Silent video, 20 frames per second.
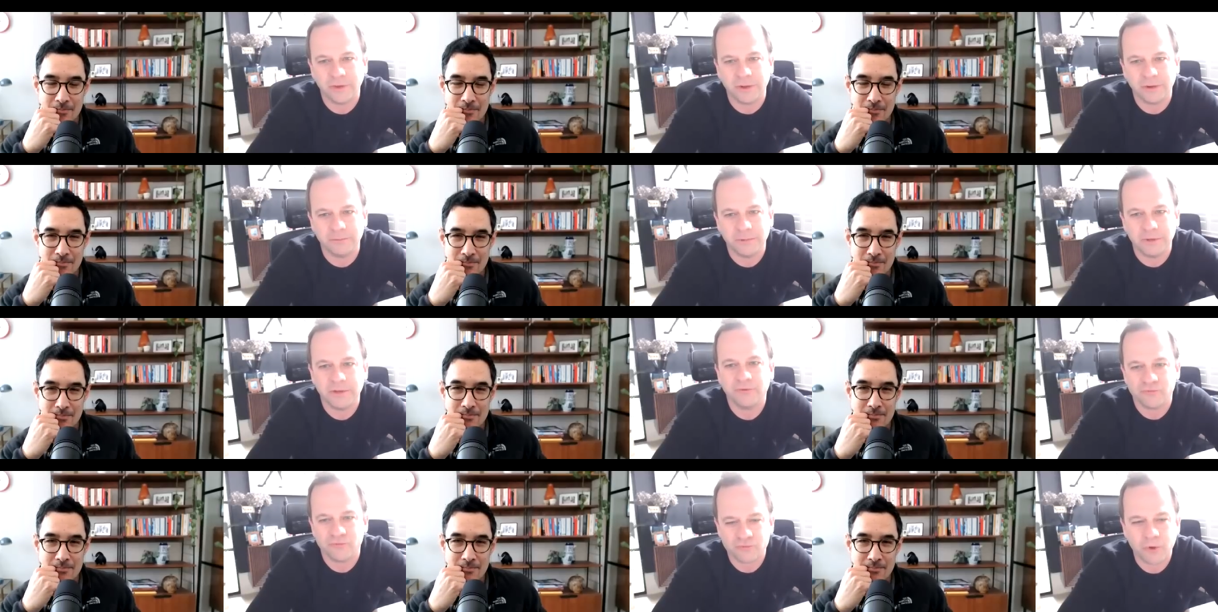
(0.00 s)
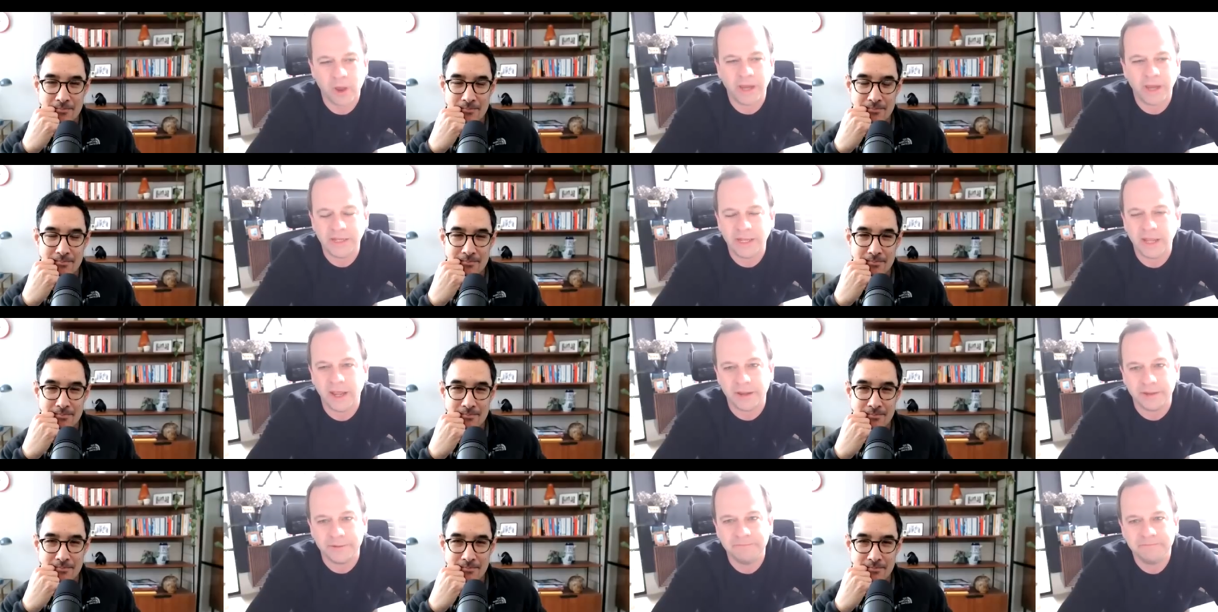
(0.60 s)
Speaker 1: Solomon
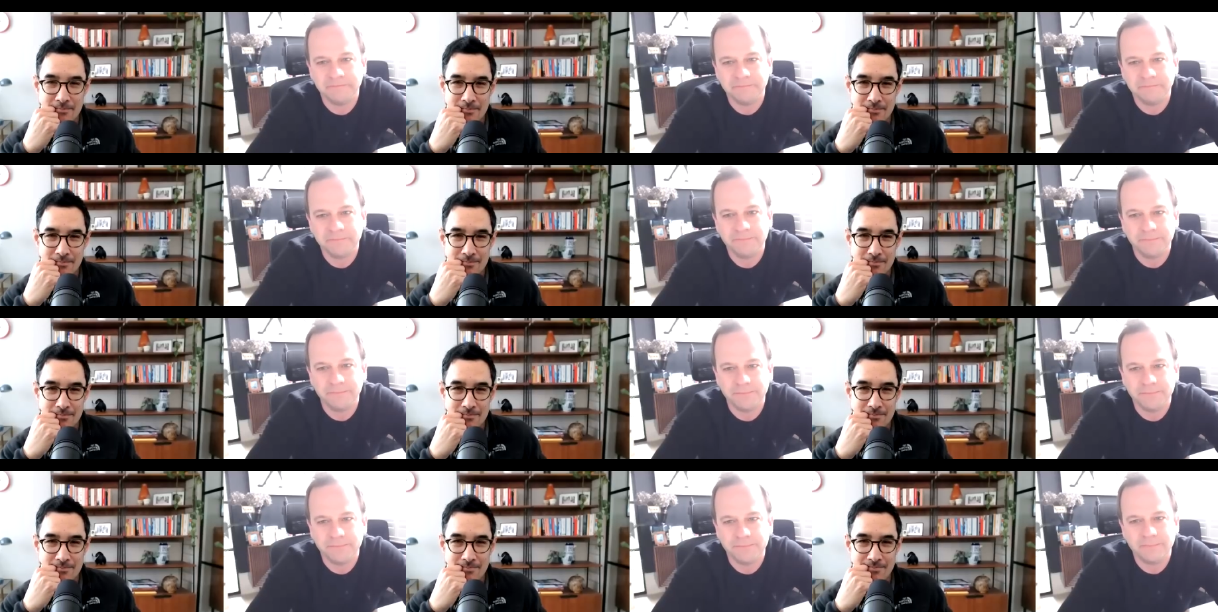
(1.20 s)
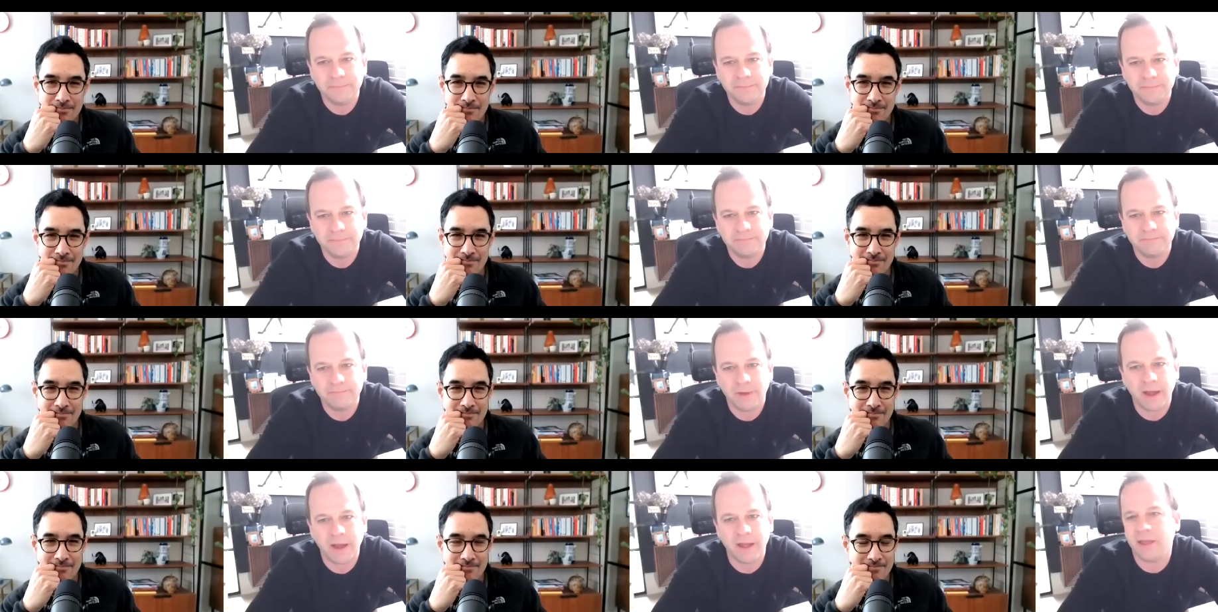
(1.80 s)
right now.
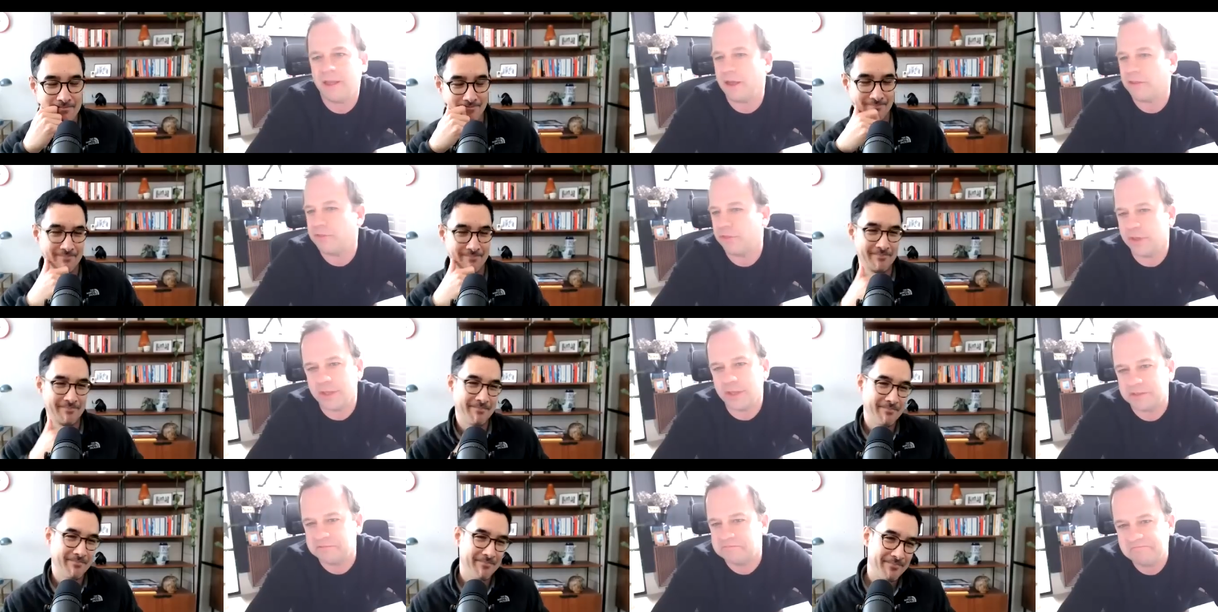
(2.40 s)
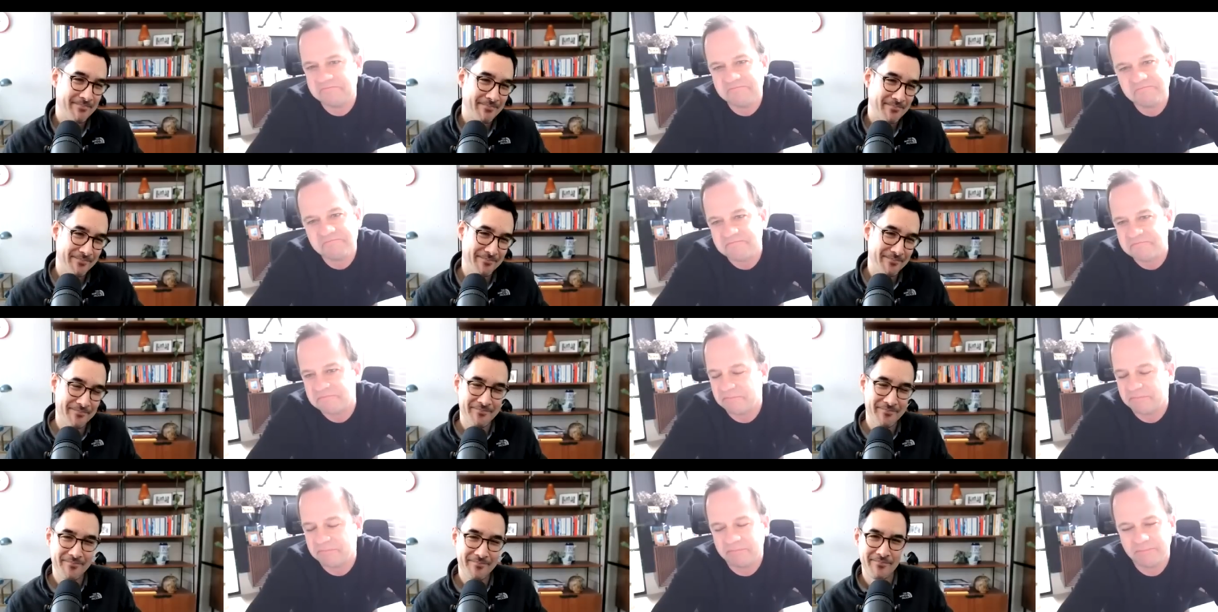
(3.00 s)
Mm. I, I, think,
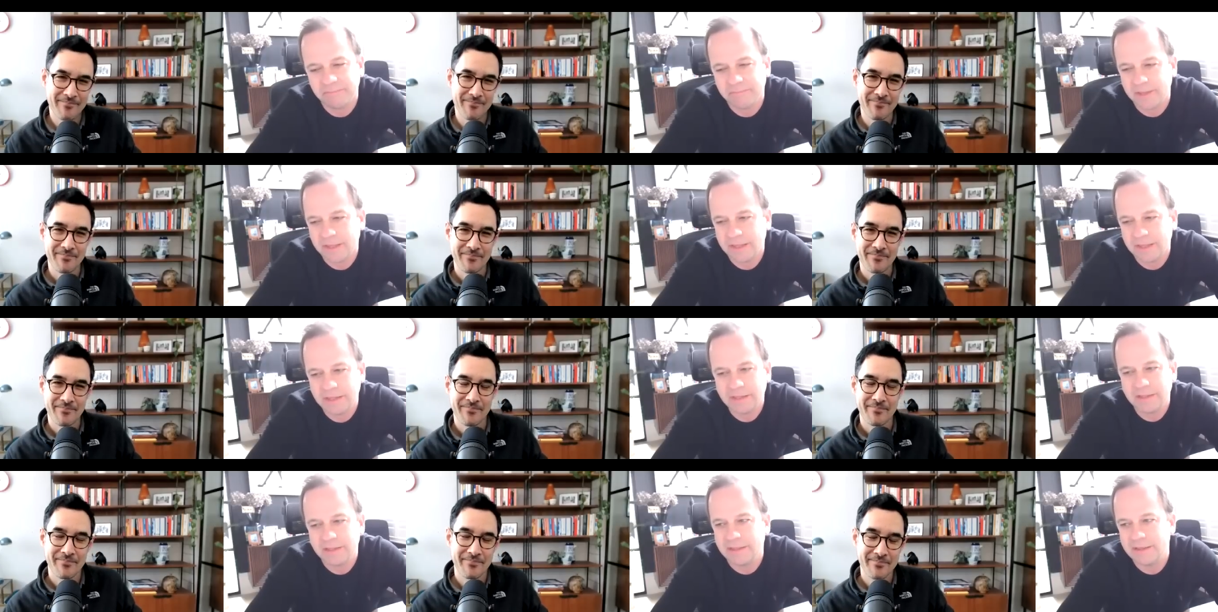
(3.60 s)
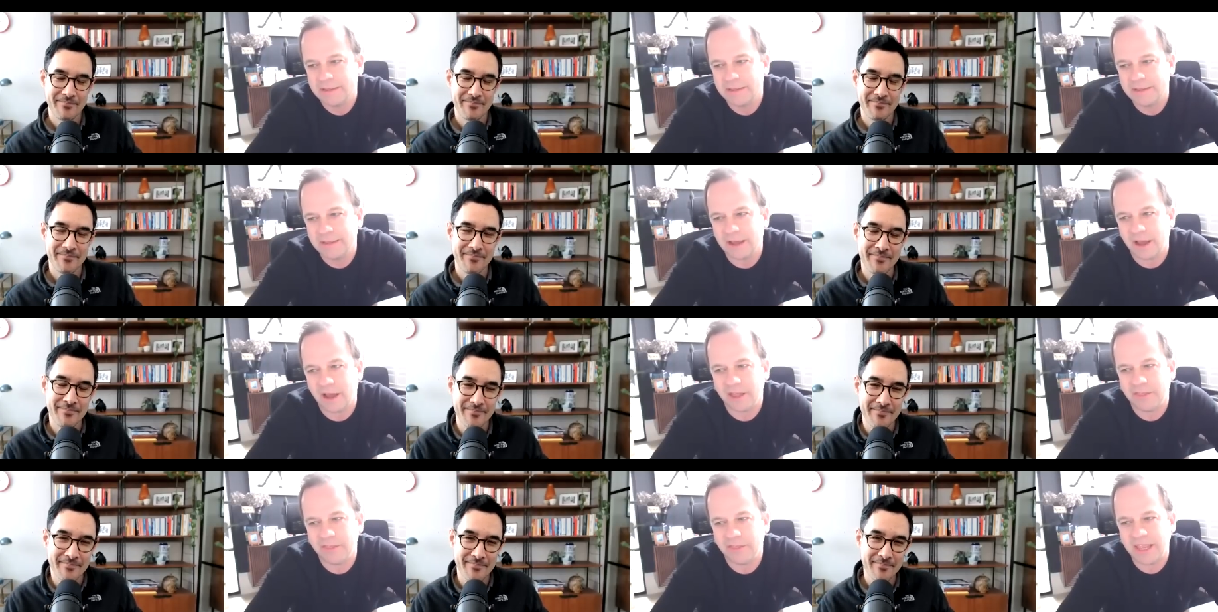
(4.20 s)

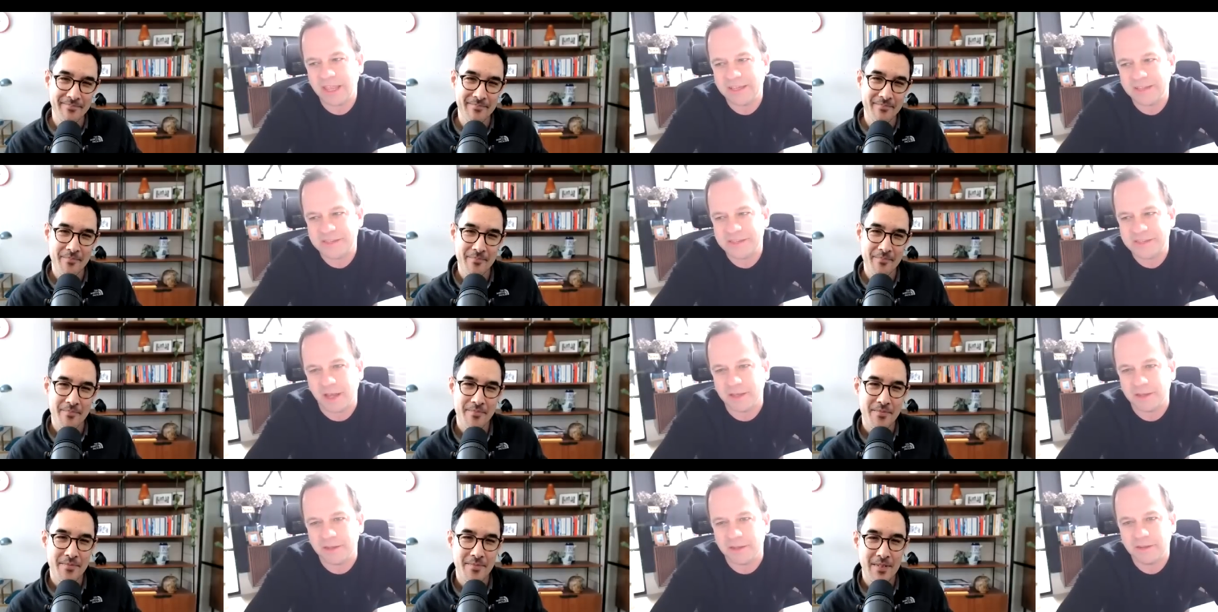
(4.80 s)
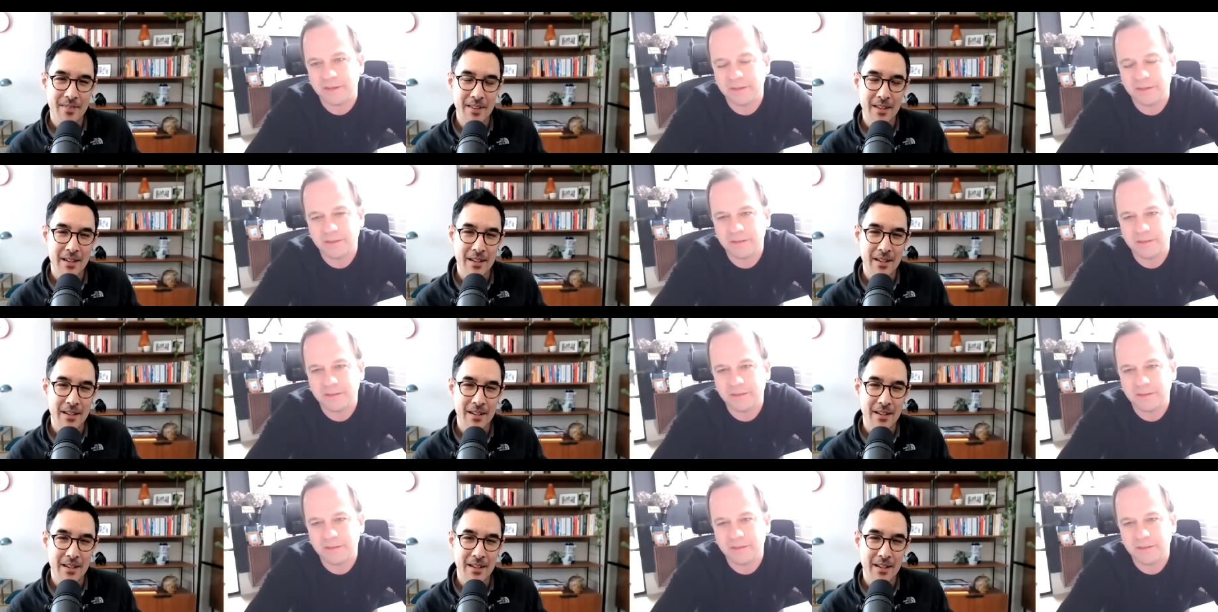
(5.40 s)
yeah, I think he's done.